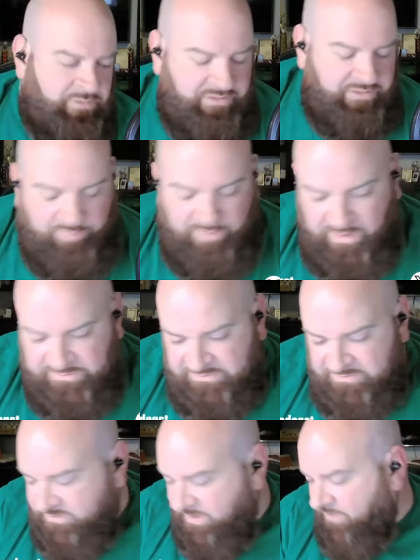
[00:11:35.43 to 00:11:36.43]
Aaliyah
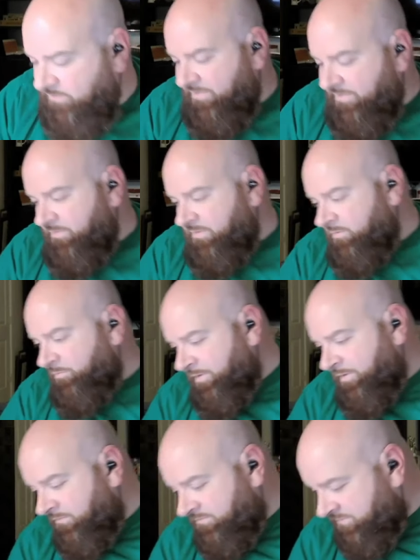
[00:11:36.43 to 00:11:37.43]
Boston is not why they'd be in the
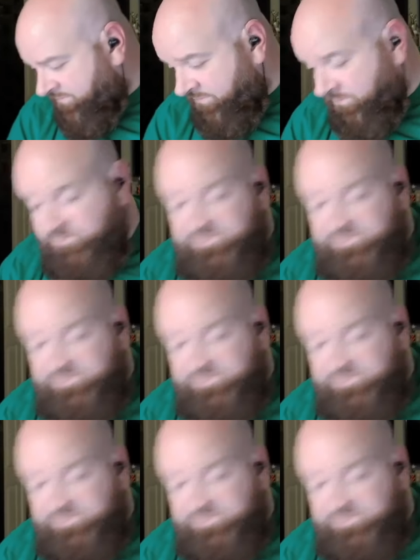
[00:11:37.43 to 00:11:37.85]
playoffs this year.